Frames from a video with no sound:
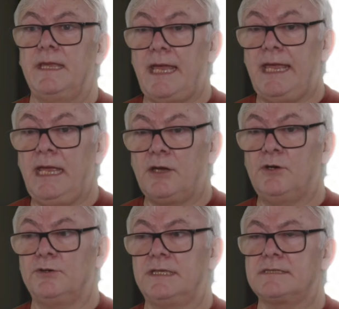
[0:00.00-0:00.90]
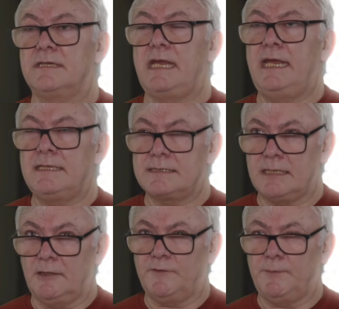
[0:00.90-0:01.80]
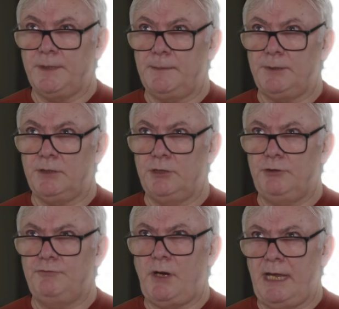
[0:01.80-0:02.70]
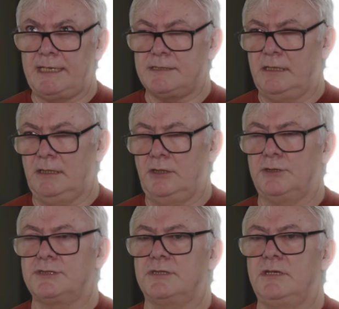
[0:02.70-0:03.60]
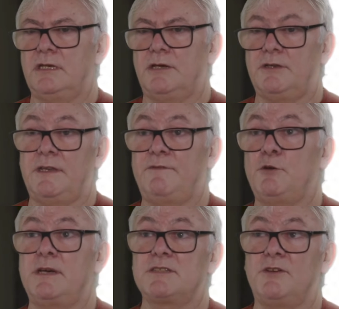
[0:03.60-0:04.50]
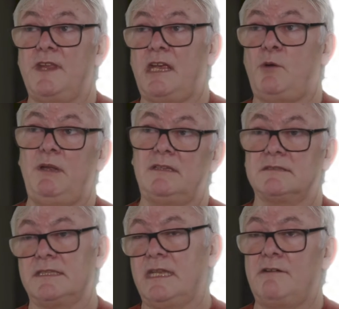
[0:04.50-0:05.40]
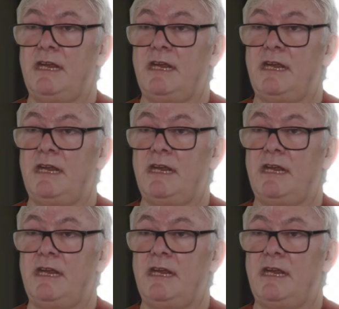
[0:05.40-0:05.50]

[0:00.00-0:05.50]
Yeah, inkhorn, it's an insult for people who write a lot, you know, because they've always got their quills in their